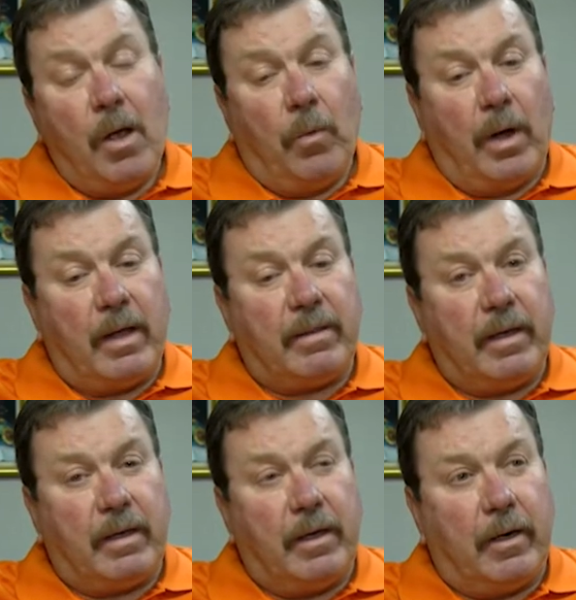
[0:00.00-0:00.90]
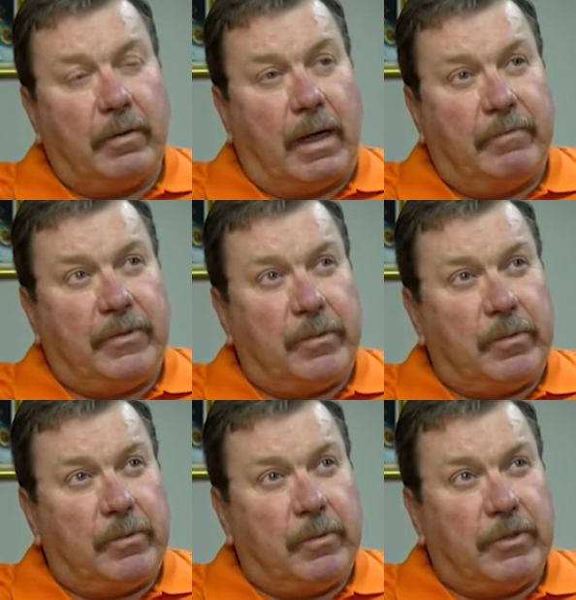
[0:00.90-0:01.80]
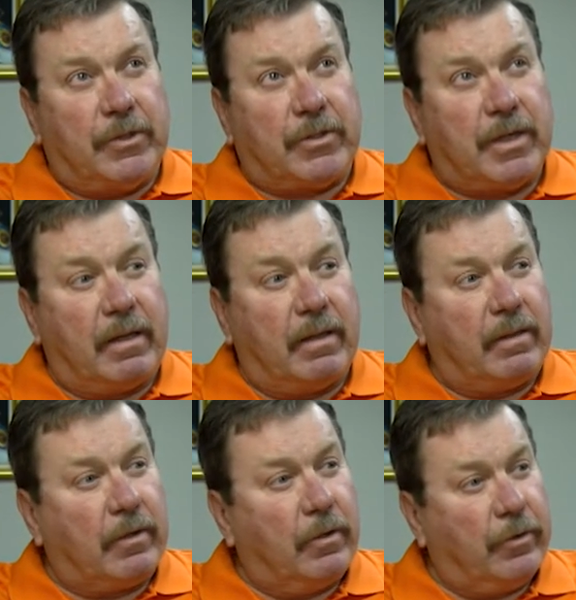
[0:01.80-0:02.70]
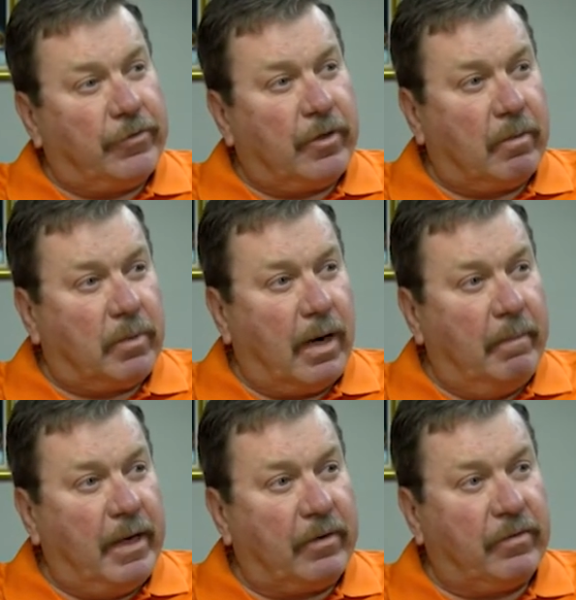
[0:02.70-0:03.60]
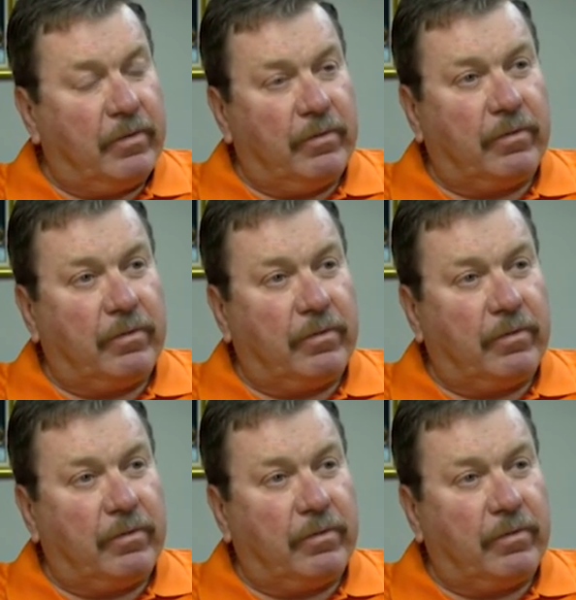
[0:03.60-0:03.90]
Well, I think, I would just say that the culture of Primex